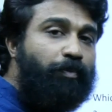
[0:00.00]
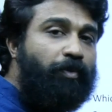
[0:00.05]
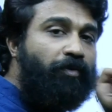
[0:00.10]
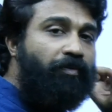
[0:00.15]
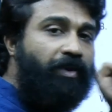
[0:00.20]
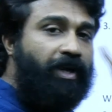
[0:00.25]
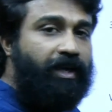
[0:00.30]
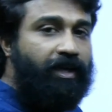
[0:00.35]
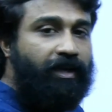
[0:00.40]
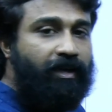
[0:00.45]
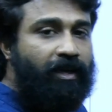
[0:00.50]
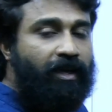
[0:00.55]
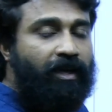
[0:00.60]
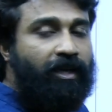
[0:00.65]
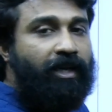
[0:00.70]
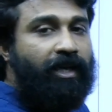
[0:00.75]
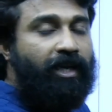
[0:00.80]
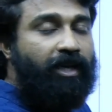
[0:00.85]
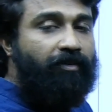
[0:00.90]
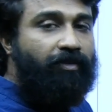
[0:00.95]
provided.
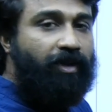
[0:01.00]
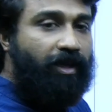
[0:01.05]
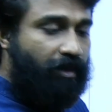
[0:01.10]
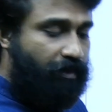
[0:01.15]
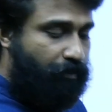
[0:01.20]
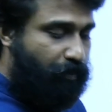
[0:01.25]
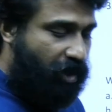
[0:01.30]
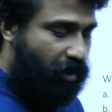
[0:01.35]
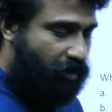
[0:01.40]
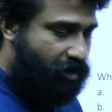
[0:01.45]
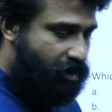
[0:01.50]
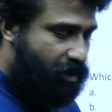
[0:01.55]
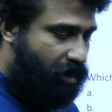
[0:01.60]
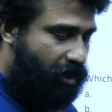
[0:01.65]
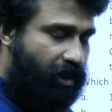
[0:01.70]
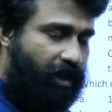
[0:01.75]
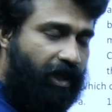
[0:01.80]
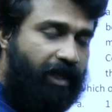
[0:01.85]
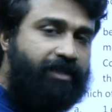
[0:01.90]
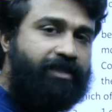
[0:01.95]
Because
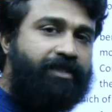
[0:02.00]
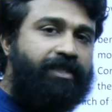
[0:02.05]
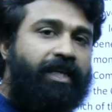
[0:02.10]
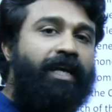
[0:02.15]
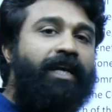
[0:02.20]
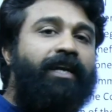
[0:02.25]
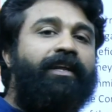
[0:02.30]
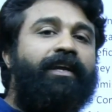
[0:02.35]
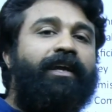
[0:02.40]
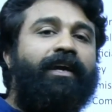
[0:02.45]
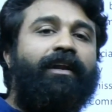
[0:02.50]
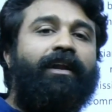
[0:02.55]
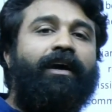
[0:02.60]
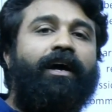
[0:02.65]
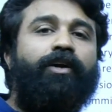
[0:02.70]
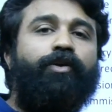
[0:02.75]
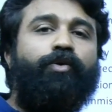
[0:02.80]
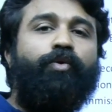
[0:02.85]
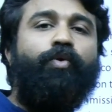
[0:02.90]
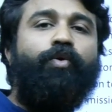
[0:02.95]
a state
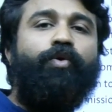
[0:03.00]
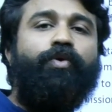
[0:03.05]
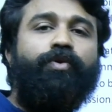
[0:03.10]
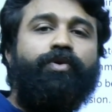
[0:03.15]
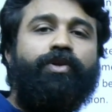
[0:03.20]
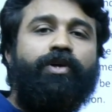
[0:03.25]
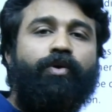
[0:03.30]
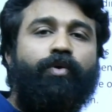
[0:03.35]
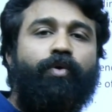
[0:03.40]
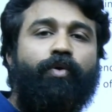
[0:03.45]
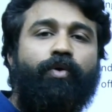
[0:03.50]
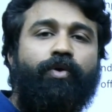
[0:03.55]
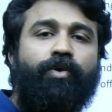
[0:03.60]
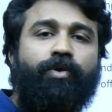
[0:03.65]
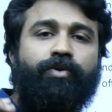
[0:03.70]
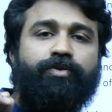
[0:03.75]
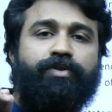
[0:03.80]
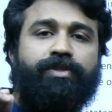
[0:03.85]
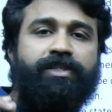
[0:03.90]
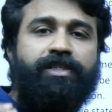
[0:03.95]
cannot go to the court
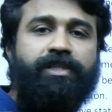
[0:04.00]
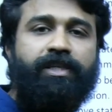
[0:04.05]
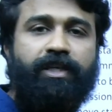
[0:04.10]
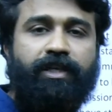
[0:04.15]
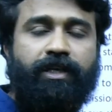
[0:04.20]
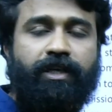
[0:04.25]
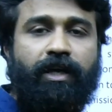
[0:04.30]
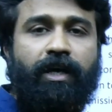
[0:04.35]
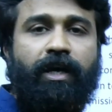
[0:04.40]
to seek